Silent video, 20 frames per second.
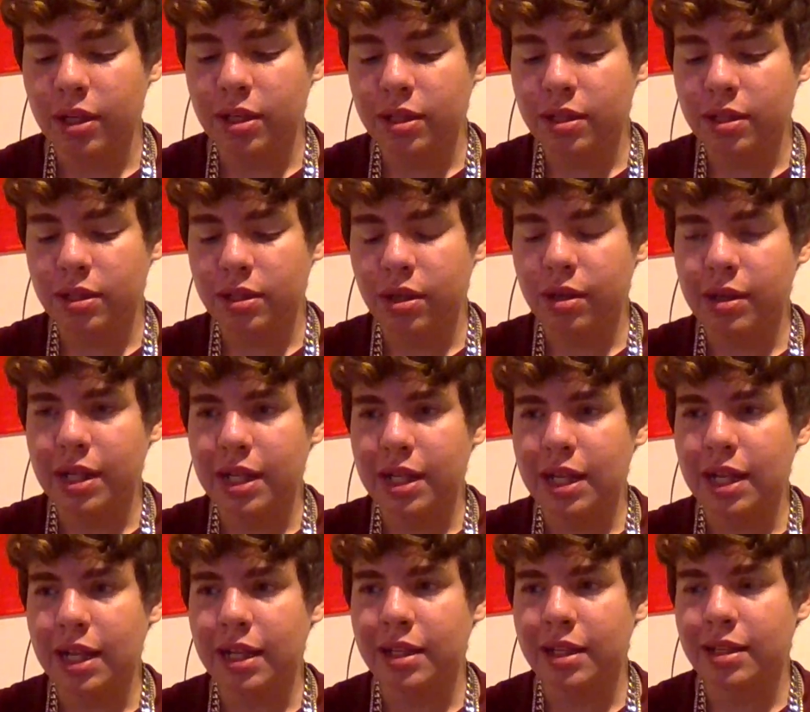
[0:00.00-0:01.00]
So it
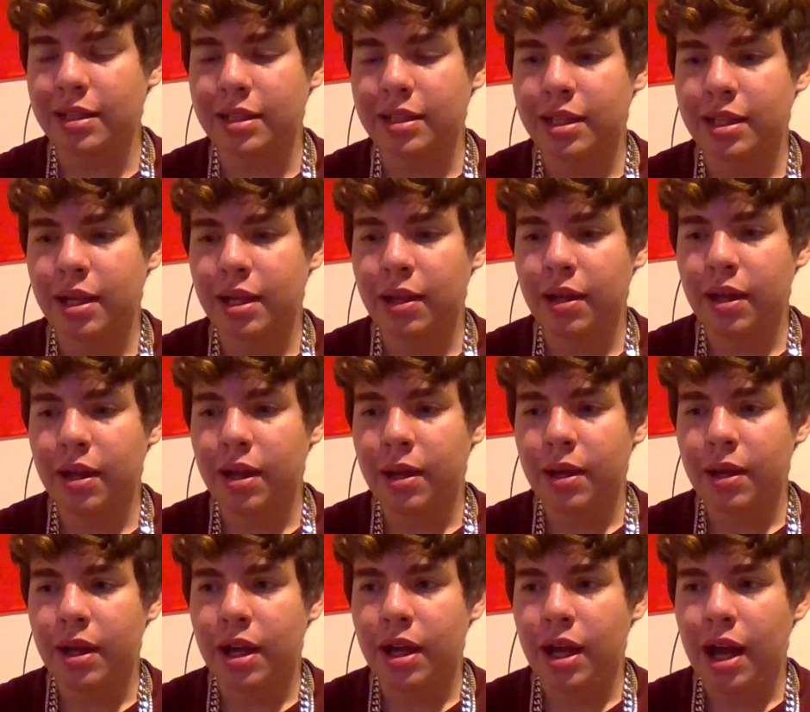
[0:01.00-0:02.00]
ain't.
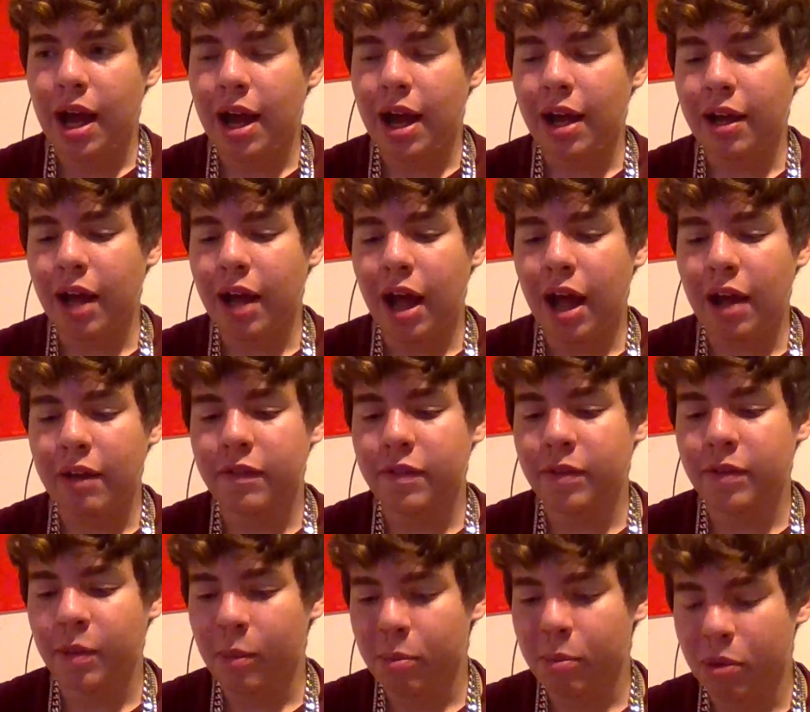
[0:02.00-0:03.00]
I've
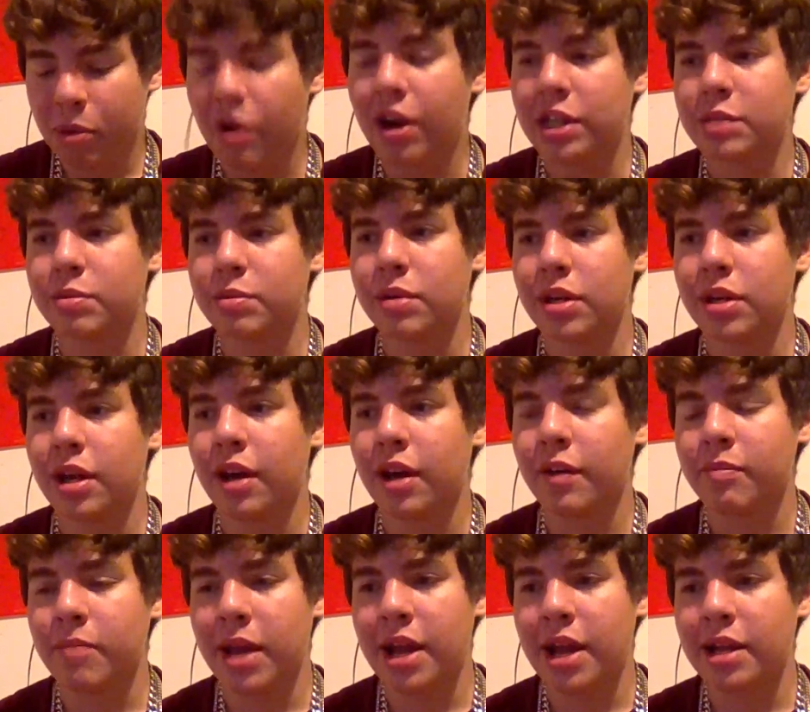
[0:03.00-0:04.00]
prospered. I've
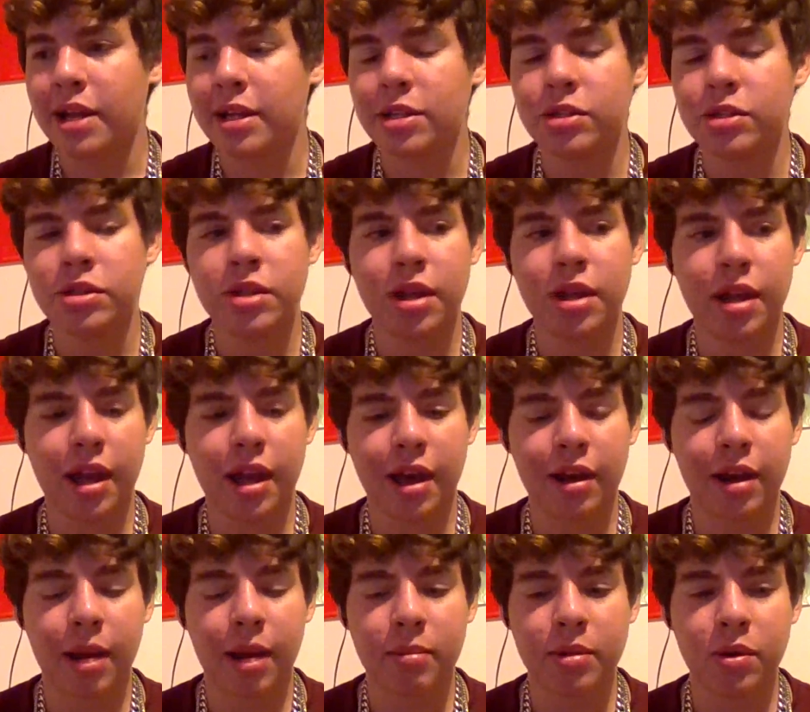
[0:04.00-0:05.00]
managed,
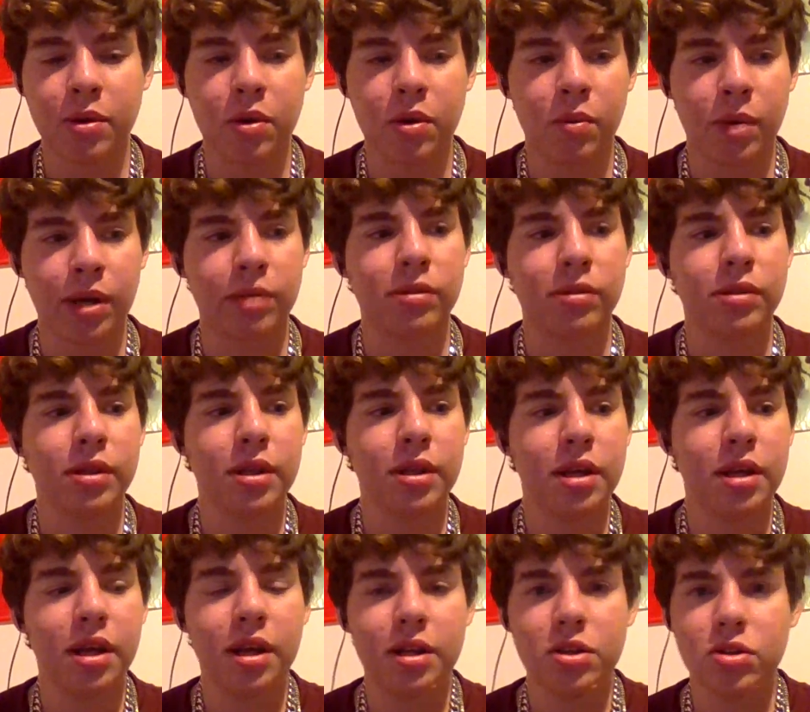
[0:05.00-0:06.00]
and I'm doing well.
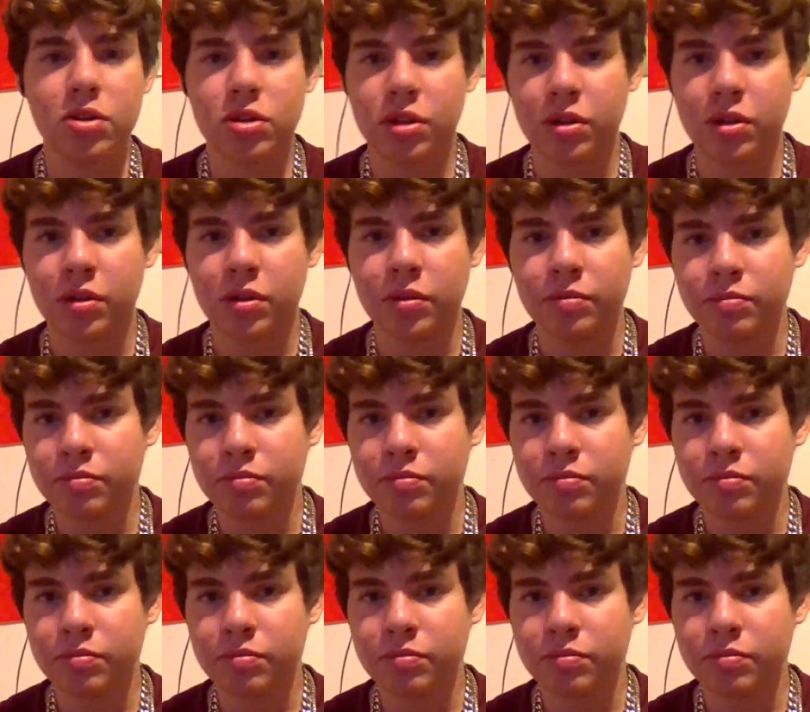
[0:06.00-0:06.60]
So